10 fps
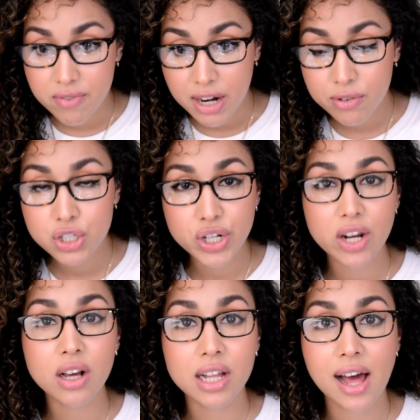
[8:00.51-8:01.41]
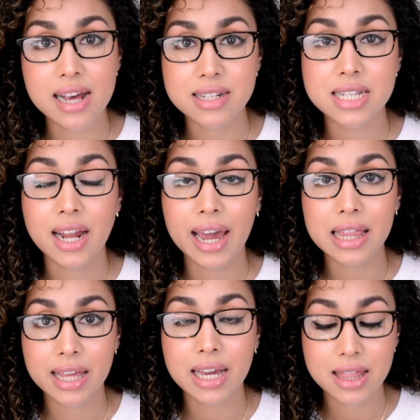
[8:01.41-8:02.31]
never tried on glasses that I
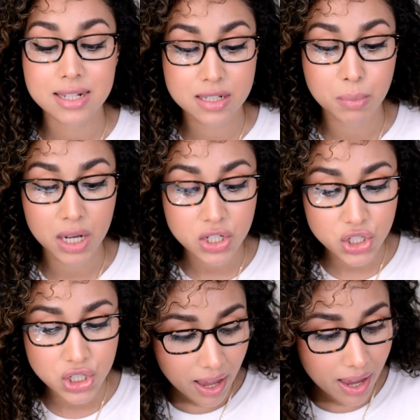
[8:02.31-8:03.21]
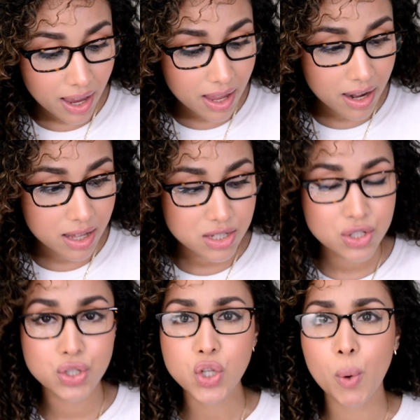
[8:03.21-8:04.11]
like this much, and
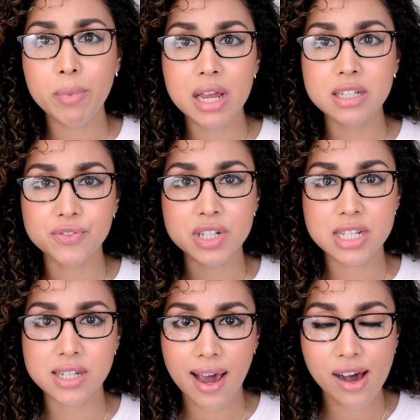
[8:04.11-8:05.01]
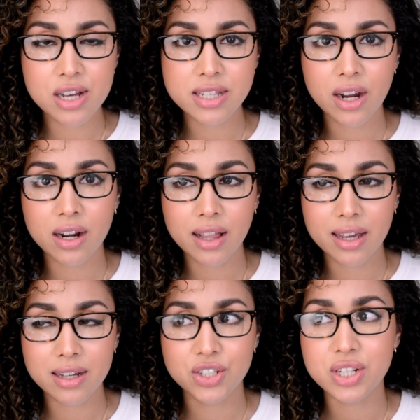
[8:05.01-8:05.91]
so many different styles that
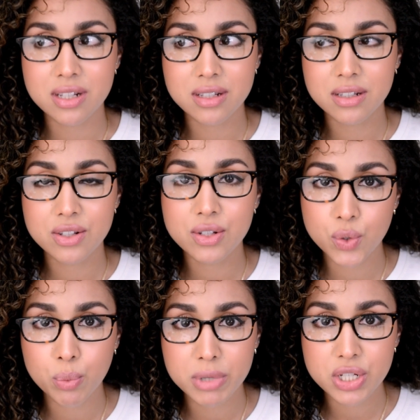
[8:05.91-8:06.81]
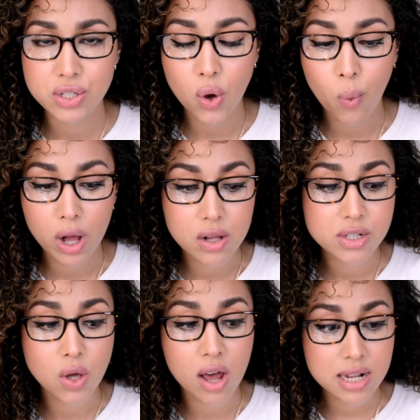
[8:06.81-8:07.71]
like just suit me so well.
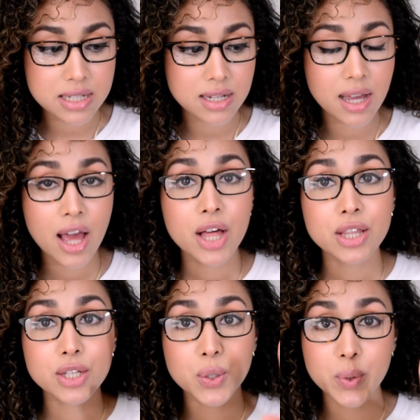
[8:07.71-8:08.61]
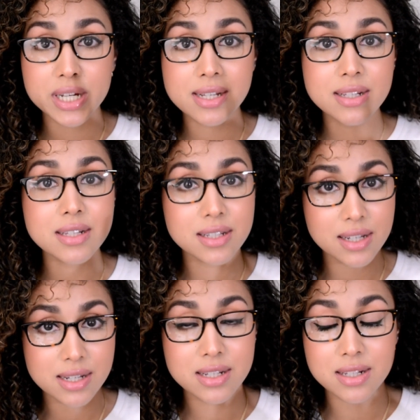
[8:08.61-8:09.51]
So honestly, the quiz
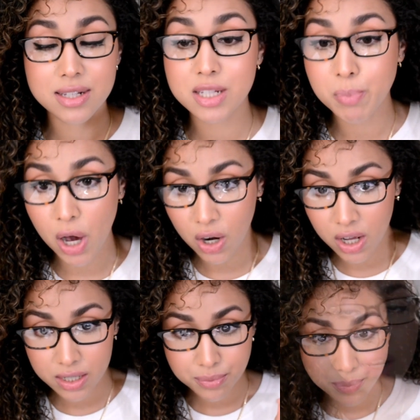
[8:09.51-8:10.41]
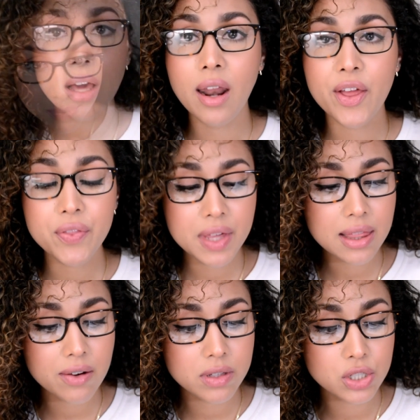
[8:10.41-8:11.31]
is spot on. Another thing
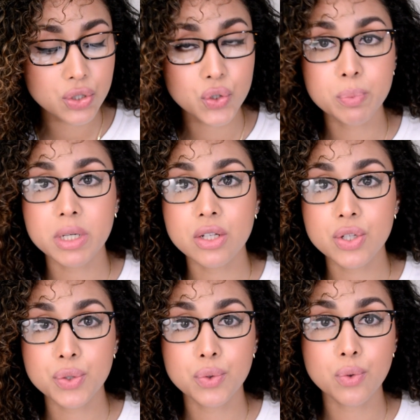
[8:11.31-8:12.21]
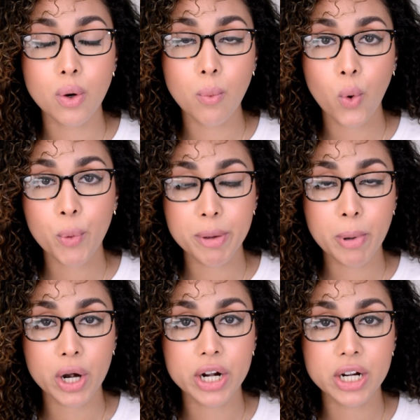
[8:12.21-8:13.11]
that really drew me to Warby
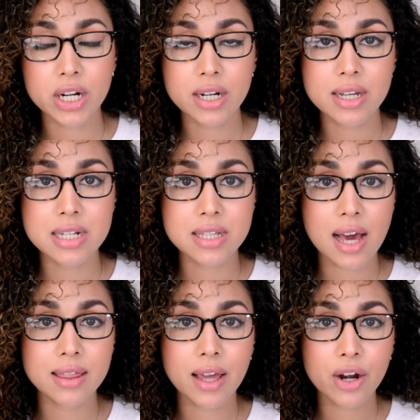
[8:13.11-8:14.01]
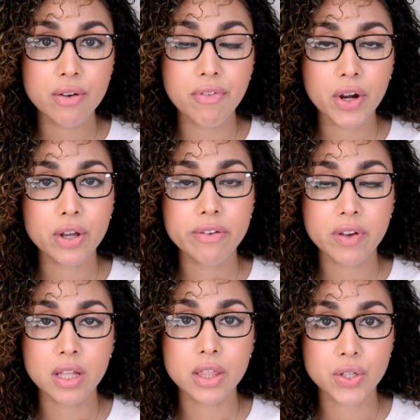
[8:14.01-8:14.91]
Parker is that they are a very
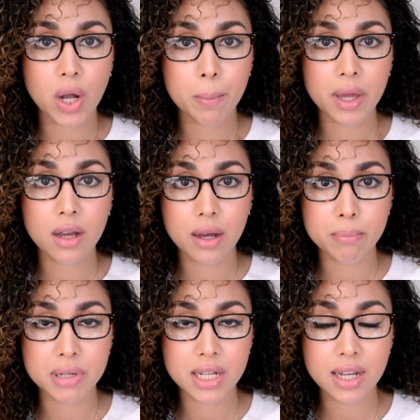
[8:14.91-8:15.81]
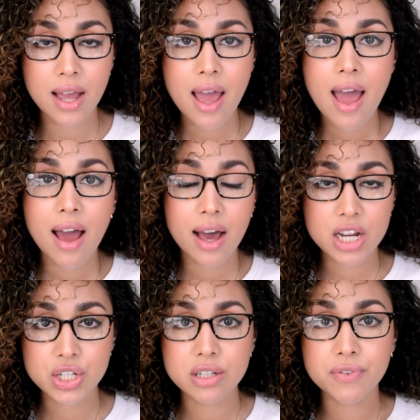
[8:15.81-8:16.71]
philanthropic company.
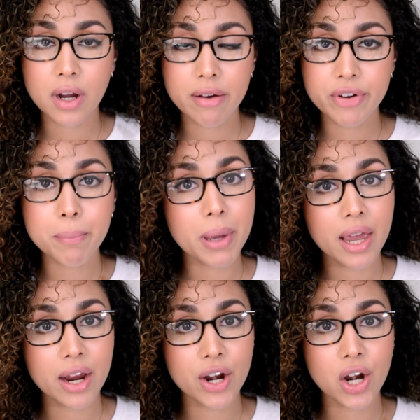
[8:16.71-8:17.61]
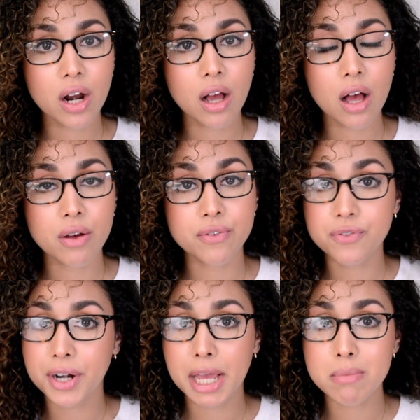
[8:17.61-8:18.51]
Actually, for every pair of
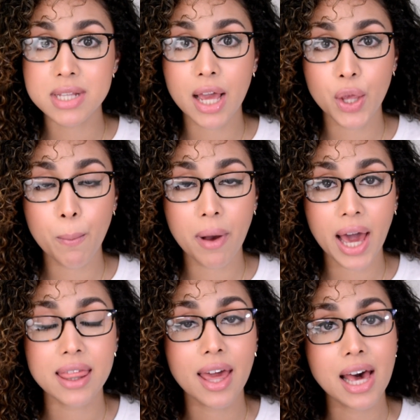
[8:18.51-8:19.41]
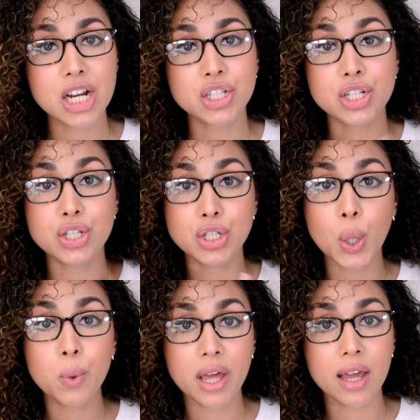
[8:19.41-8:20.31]
frames that you buy, they actually
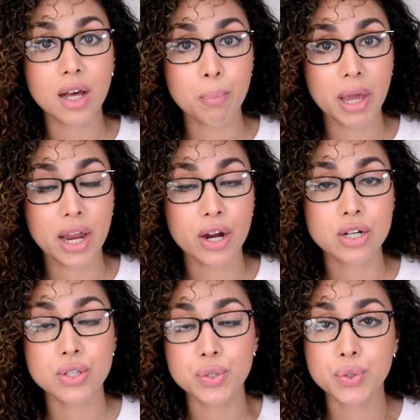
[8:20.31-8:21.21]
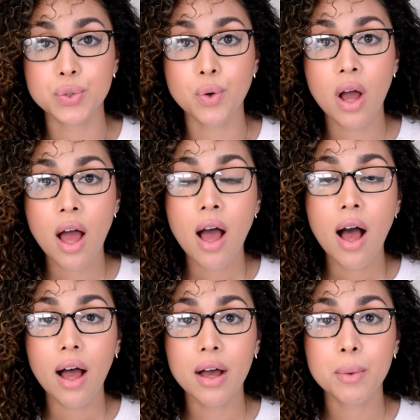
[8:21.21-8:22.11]
donate a pair to
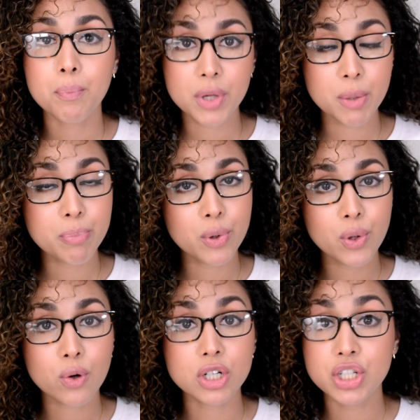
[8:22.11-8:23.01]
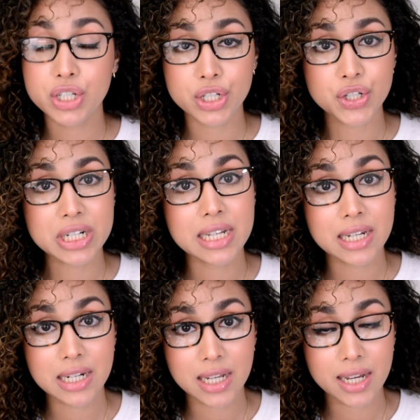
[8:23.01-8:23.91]
people or children
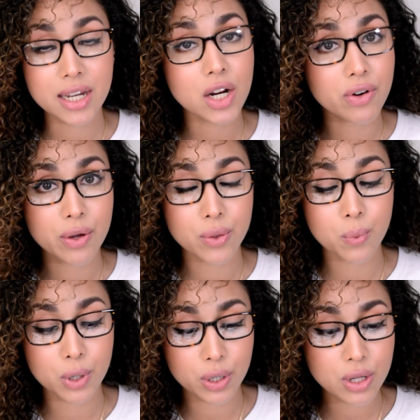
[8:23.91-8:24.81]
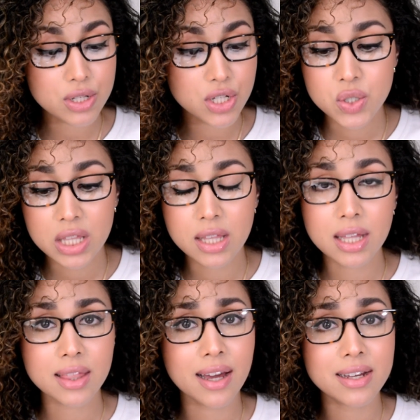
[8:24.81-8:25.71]
in need around the world. So I
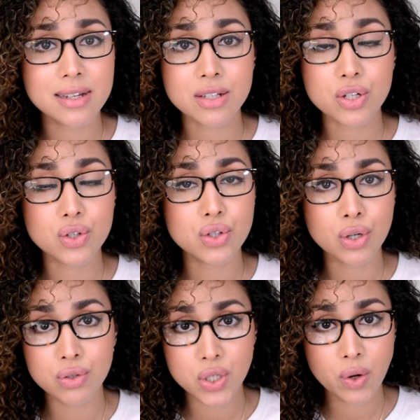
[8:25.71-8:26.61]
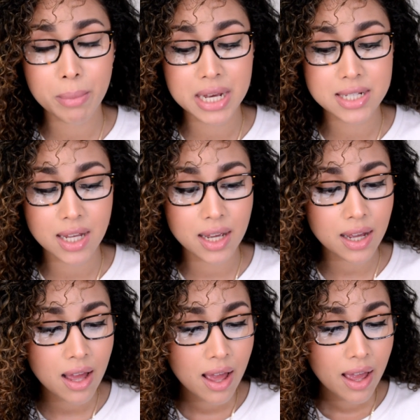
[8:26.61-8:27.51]
think that is so amazing.
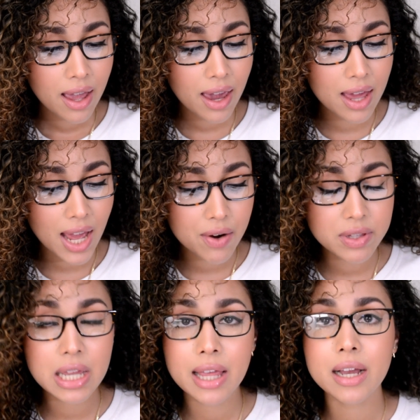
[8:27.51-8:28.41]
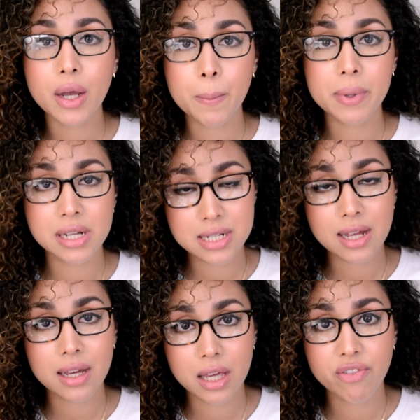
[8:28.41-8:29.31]
And I really like companies
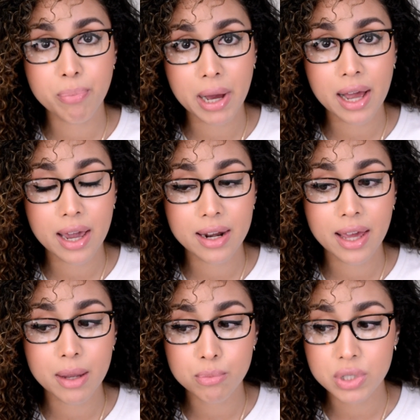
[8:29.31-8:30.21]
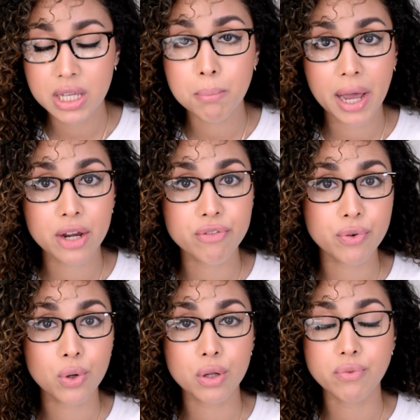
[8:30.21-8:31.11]
that give back, and I am really
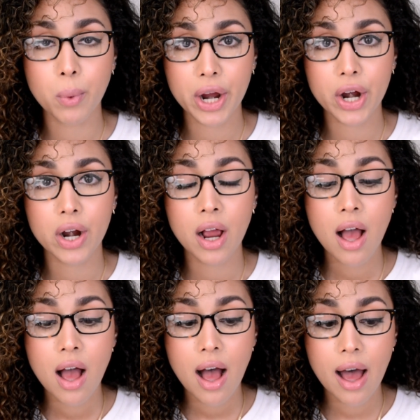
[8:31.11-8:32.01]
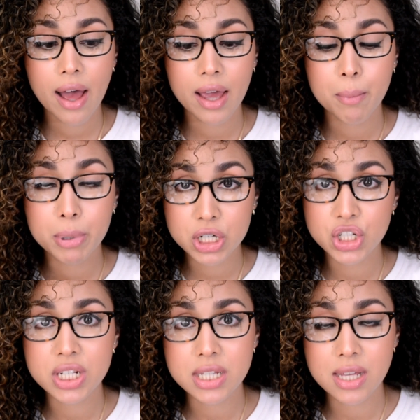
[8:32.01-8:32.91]
mindful of where I
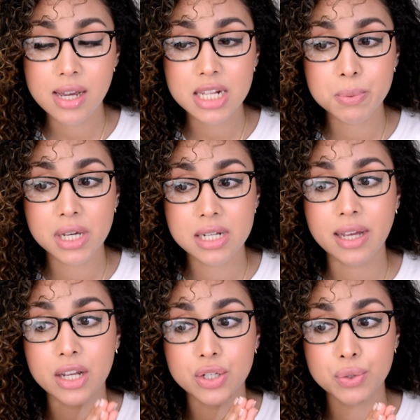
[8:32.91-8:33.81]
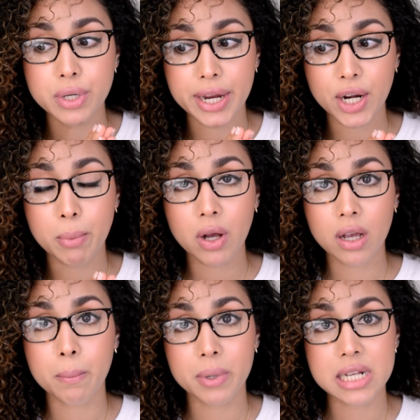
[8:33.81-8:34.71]
purchase things because I do care about
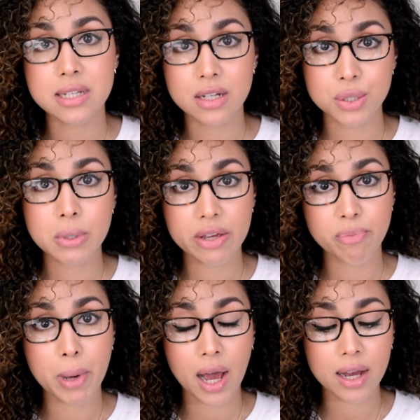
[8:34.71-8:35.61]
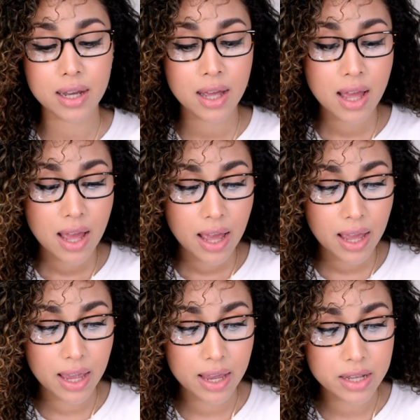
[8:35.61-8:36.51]
companies that do give back
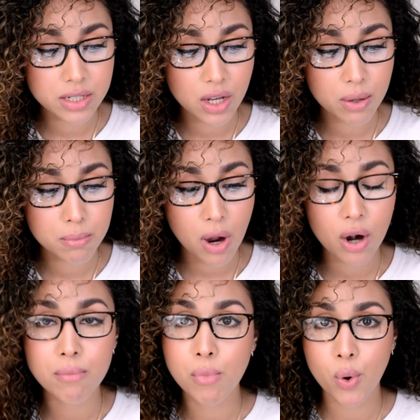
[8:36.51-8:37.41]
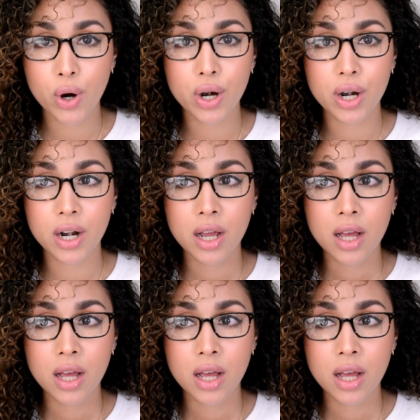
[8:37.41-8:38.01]
and are more